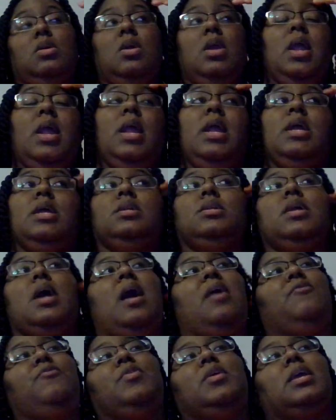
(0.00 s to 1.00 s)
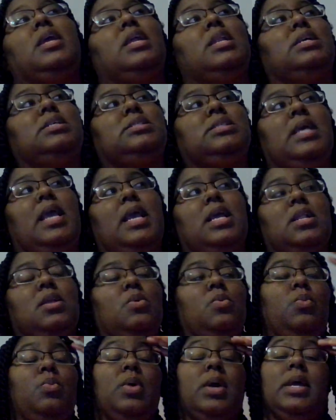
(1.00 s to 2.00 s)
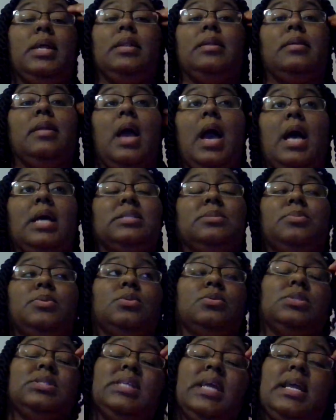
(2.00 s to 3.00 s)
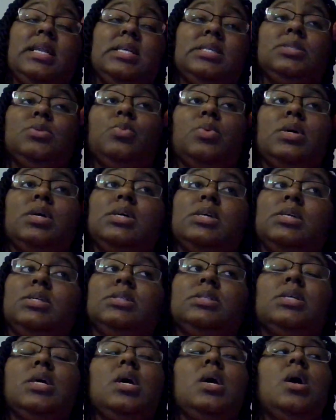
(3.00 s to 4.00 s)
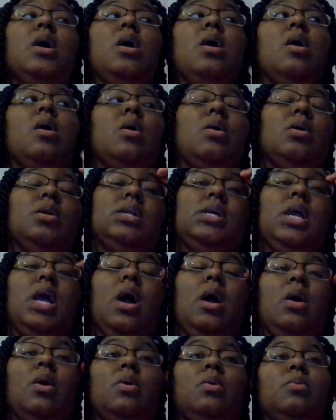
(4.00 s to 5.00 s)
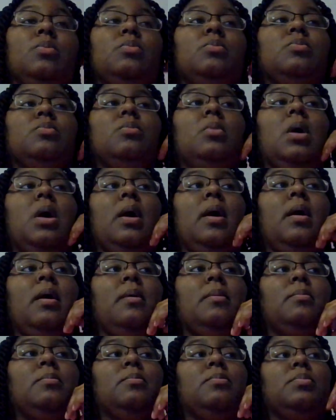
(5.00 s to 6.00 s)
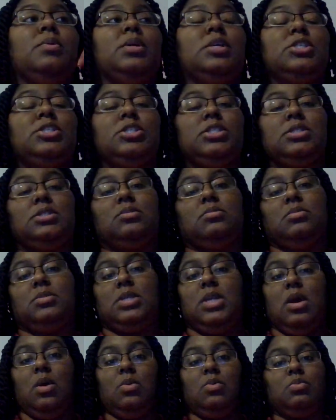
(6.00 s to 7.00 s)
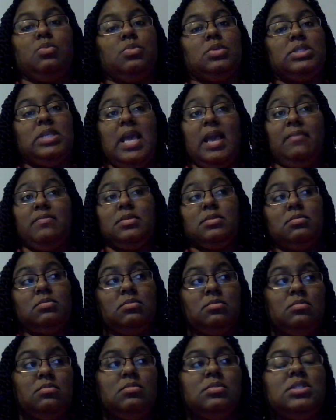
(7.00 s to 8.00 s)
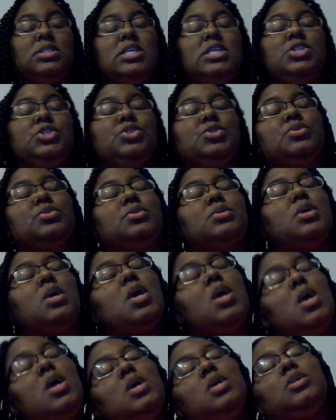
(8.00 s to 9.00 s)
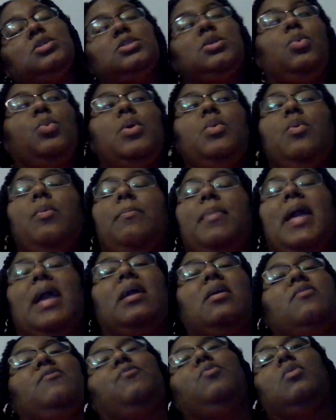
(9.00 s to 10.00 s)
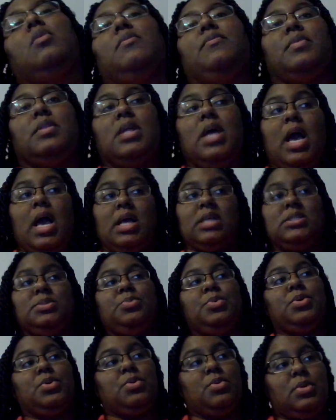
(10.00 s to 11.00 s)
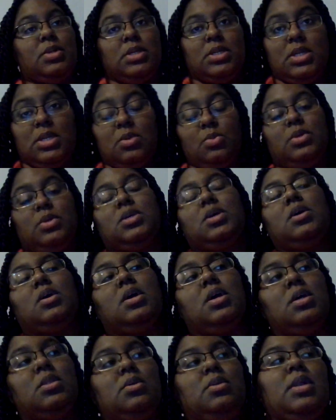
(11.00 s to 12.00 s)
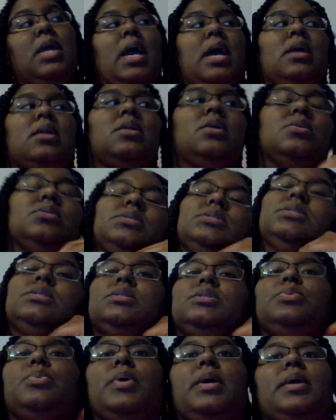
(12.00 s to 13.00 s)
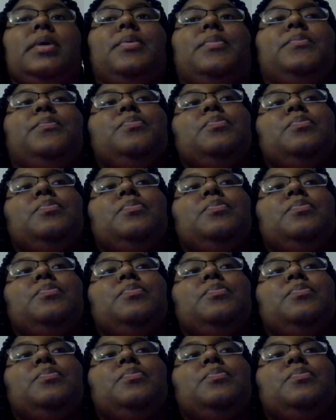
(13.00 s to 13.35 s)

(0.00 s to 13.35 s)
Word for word: and I forget exactly what hospital status was early on um, because she, you know, was having seizures. So we were back and forth in the hospital and dealing with her other diagnoses as well.